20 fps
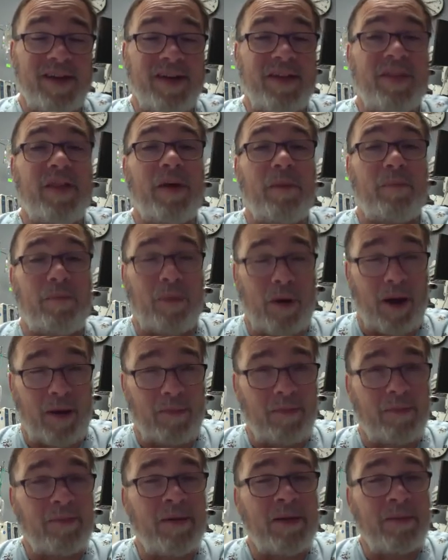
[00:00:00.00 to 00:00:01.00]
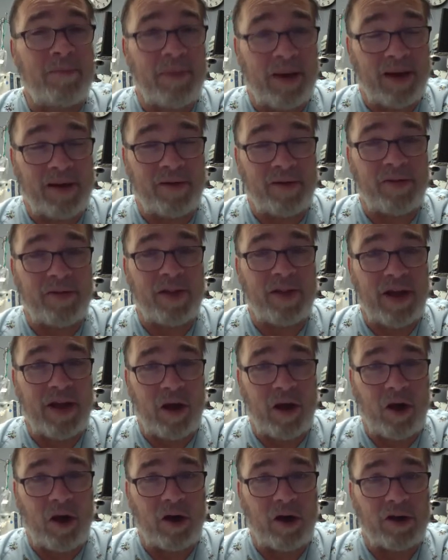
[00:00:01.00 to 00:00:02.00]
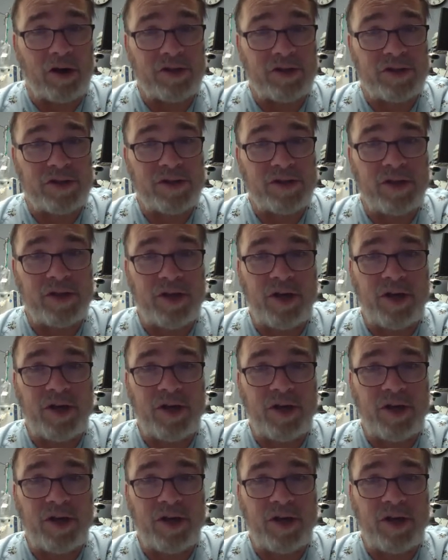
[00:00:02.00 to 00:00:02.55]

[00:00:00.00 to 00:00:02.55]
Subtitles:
They're probably better than ours.